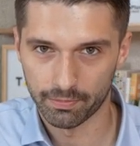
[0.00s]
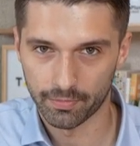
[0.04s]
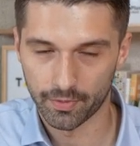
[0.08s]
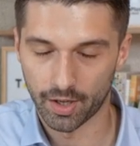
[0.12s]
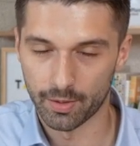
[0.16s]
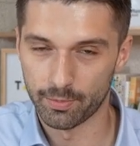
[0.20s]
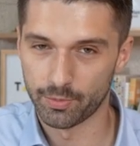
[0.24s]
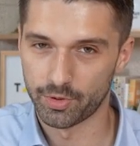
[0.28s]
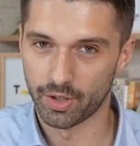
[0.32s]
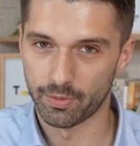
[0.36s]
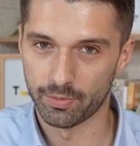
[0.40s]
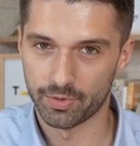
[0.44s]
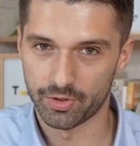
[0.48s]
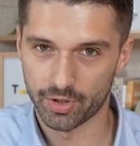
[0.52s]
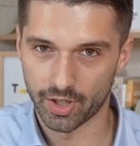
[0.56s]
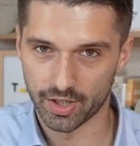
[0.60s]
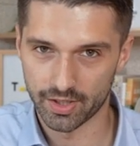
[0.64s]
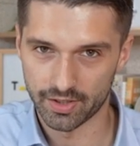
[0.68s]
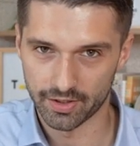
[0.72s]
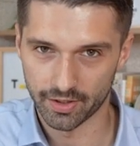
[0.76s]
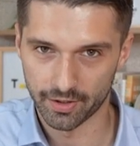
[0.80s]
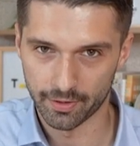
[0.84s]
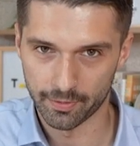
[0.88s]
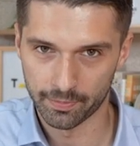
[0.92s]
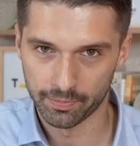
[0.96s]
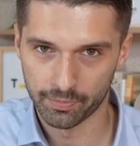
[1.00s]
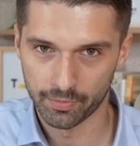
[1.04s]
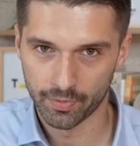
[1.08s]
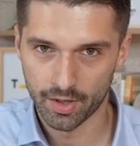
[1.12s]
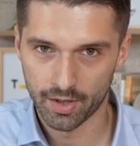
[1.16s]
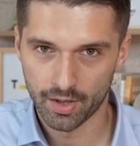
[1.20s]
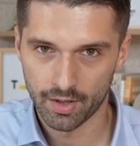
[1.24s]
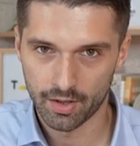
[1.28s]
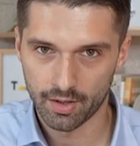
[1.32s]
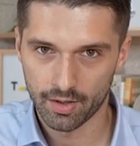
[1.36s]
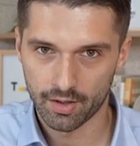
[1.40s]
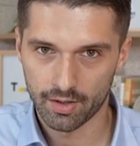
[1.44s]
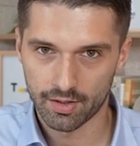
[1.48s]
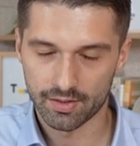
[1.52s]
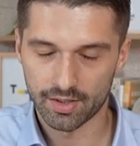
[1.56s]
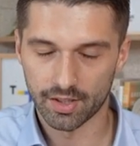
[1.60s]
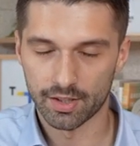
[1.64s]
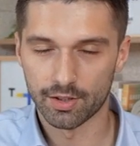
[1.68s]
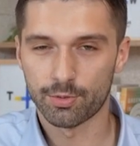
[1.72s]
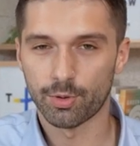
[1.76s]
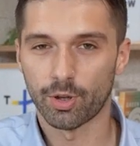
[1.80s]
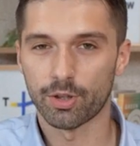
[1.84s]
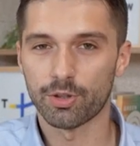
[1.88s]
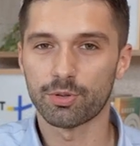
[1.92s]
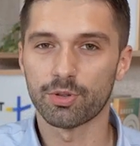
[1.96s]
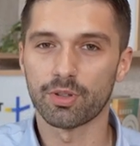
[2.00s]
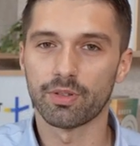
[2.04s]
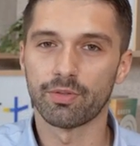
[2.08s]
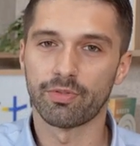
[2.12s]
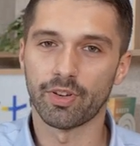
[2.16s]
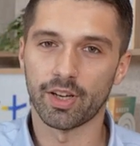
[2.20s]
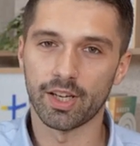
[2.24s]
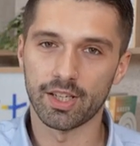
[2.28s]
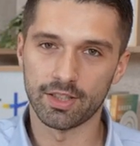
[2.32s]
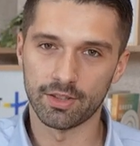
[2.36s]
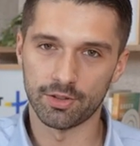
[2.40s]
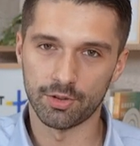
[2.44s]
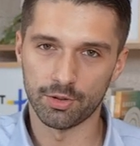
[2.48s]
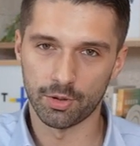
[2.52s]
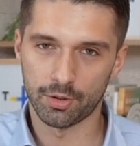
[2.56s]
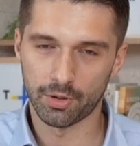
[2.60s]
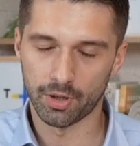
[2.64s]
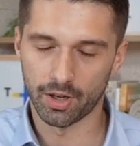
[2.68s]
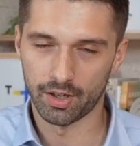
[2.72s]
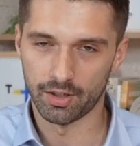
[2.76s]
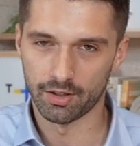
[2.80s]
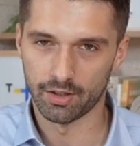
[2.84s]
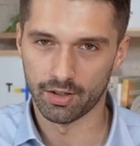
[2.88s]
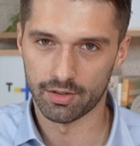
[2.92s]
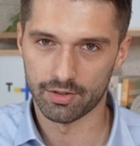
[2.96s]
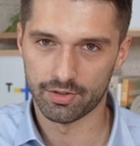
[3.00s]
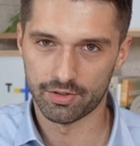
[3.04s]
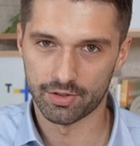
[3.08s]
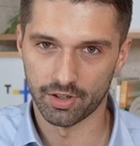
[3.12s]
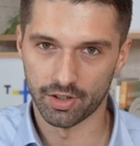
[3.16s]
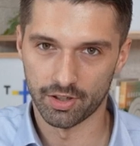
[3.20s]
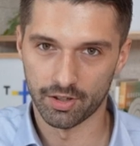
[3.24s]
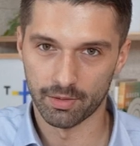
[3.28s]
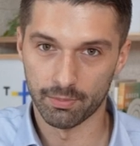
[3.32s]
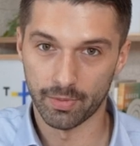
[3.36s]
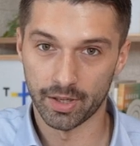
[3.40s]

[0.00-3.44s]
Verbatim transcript: I'm James Chater. Since Russia invaded Ukraine last year,